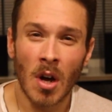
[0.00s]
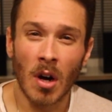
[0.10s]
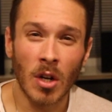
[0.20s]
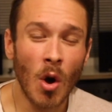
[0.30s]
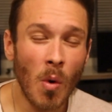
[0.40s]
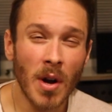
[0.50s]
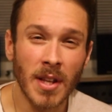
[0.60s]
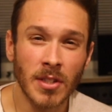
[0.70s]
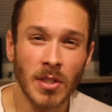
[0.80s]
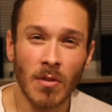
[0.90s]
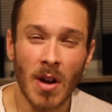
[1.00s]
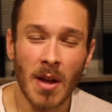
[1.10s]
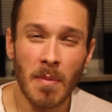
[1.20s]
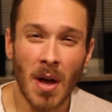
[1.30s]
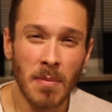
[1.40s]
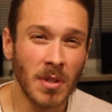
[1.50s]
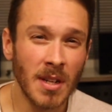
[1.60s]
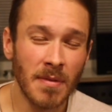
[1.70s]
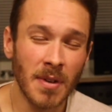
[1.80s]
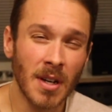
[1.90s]
Uh, go on Instagram. I
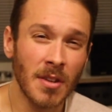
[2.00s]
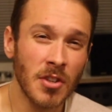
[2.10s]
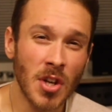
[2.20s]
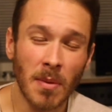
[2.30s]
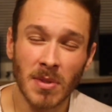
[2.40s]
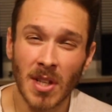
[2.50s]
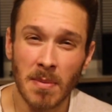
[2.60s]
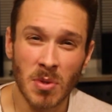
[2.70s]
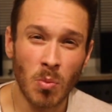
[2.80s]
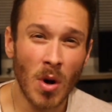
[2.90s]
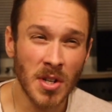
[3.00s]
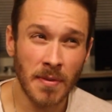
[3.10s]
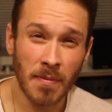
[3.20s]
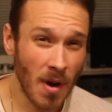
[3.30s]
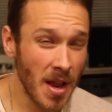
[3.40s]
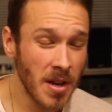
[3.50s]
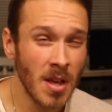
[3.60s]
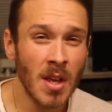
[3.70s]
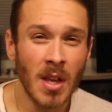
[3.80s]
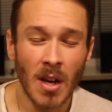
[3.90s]
believe uh, the gentleman's name is Watch Fred.